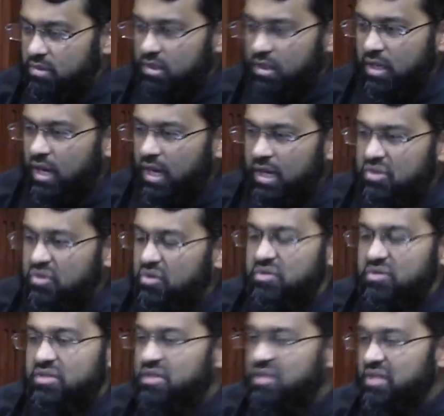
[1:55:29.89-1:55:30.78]
I don't
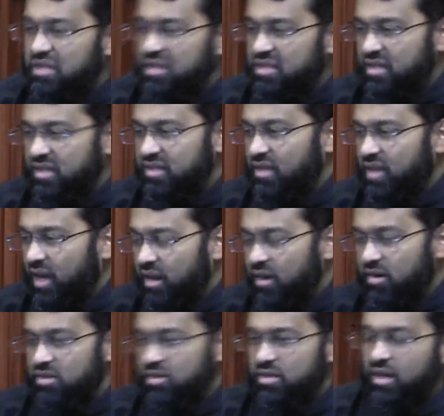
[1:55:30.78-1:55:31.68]
see this as a
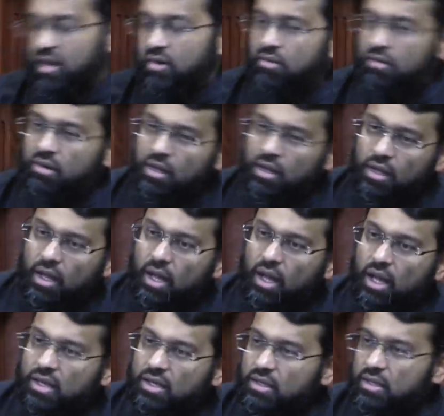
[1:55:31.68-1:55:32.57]
haraj. Now,
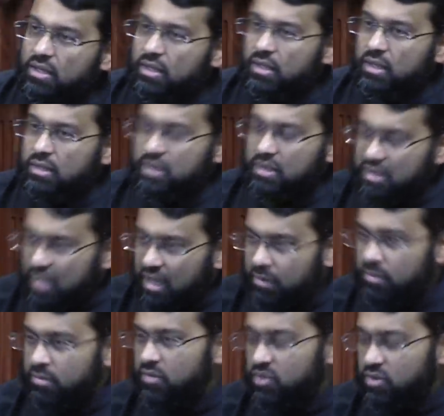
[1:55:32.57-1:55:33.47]

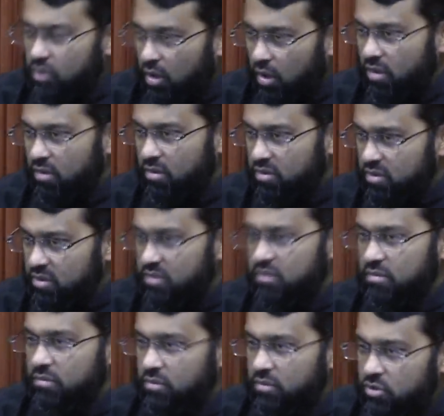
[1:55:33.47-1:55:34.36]
some scholars
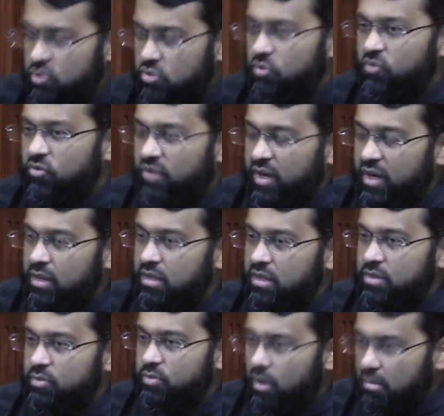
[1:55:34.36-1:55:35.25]
do find
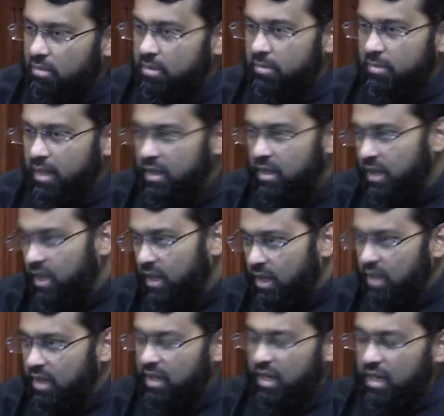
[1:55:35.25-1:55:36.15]
this problematic. And
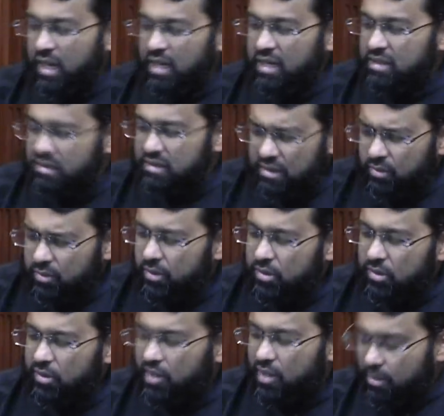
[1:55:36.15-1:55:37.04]
again, I see where
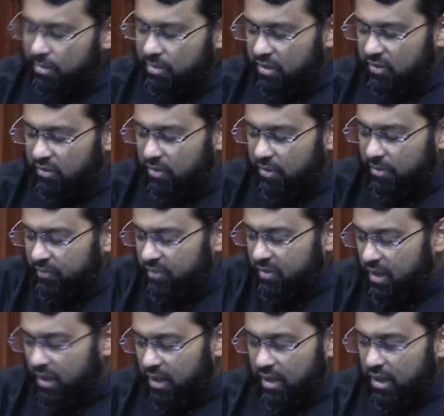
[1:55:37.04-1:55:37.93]
they're coming from.
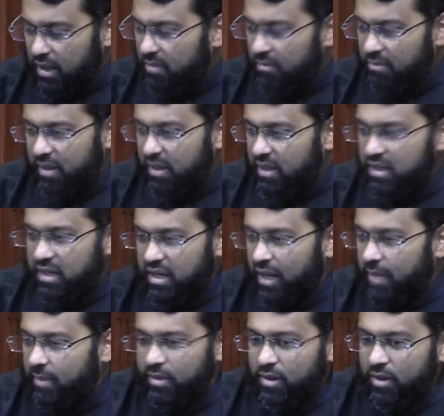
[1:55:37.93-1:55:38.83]
But
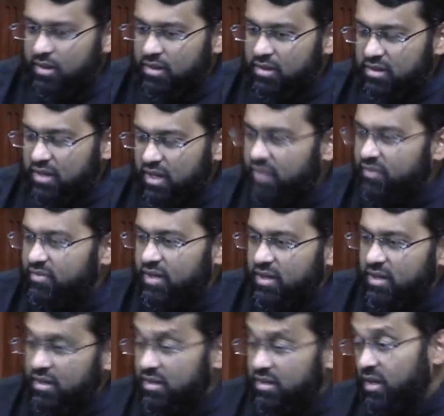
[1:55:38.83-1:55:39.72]
I'll be honest, I've done
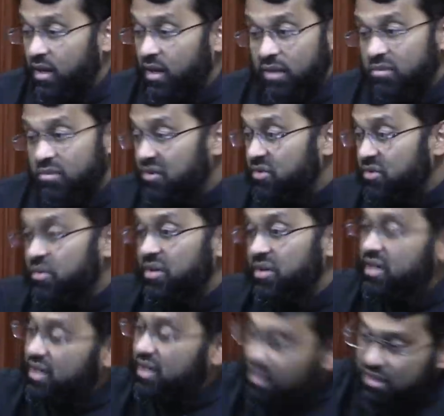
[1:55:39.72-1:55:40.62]
it, and I will do it
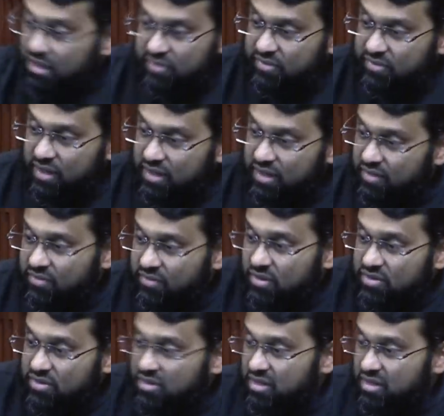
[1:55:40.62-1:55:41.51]
again if I if
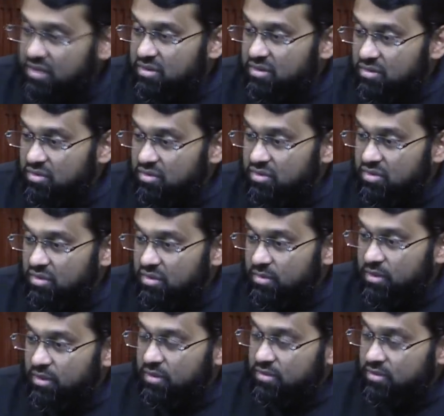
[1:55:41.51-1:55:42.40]
there's a need to do so. I
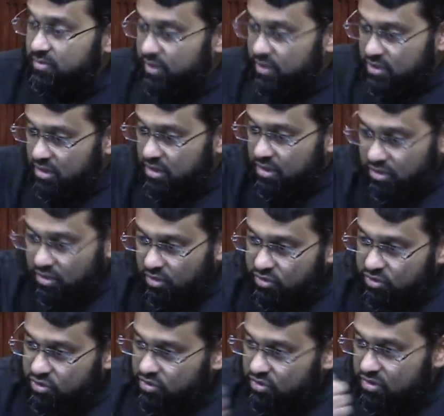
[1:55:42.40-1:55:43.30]
mean, especially the old
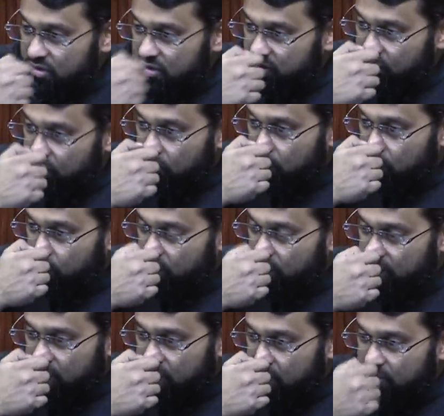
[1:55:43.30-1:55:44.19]
churches of Europe,
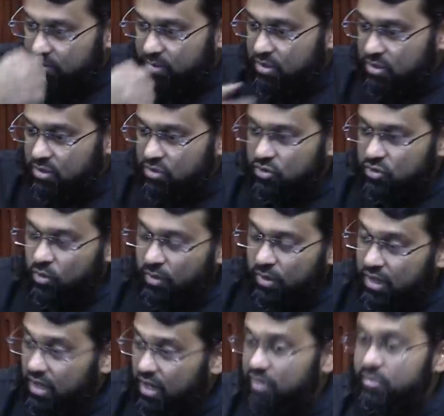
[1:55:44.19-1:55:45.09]
whatever. I've been to so
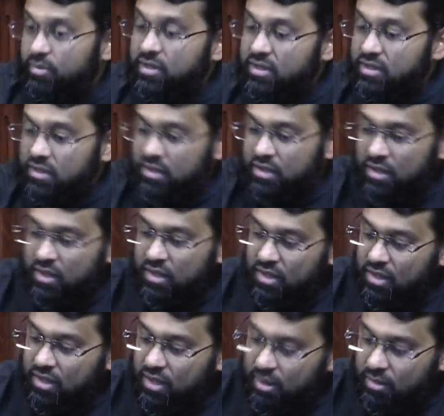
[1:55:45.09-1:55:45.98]
many. I've been to,
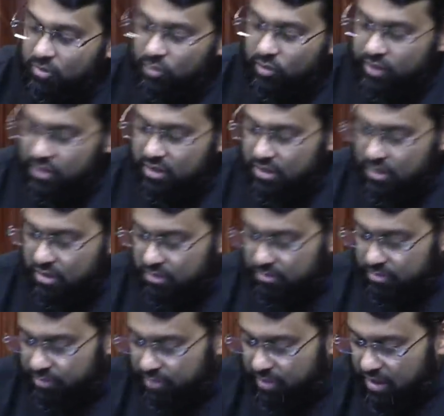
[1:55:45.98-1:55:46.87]
and I'm going to
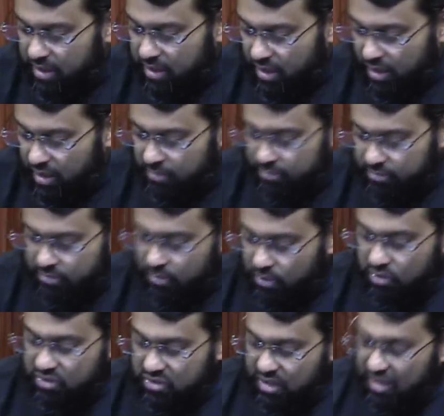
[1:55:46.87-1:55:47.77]
Bethlehem
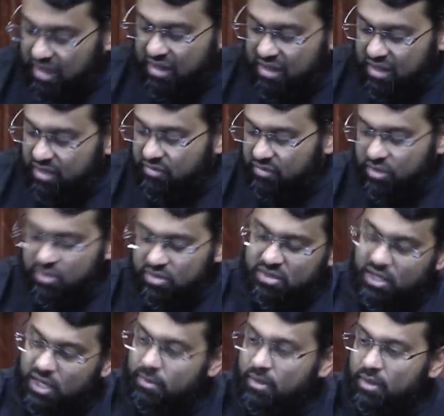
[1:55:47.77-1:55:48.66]
most likely. If there's
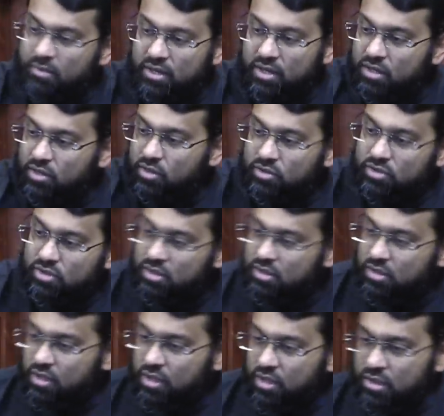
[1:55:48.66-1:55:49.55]
time, I'm going to go to
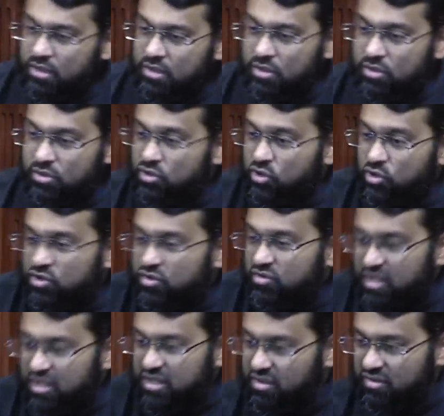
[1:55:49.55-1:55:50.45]
the you know Church of
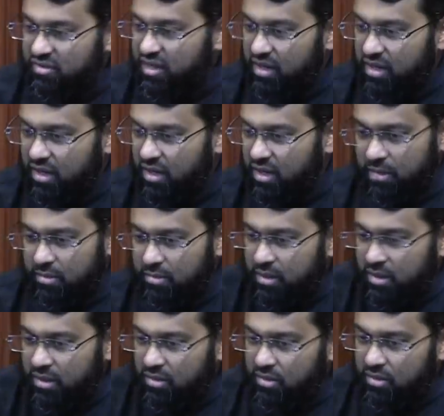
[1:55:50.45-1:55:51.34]
Nativity again. I've been
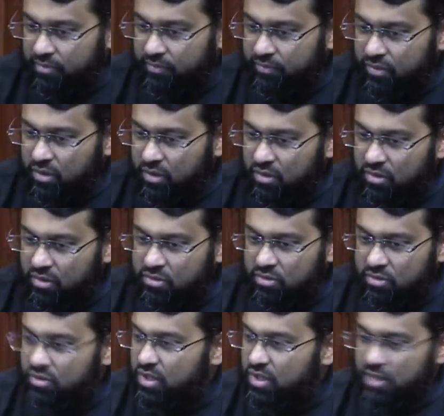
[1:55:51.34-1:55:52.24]
there, you know,
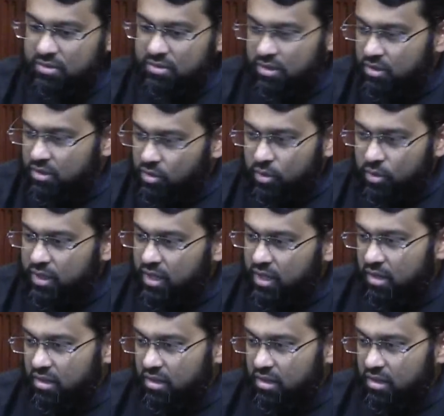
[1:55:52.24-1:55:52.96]
two times. I'll go again.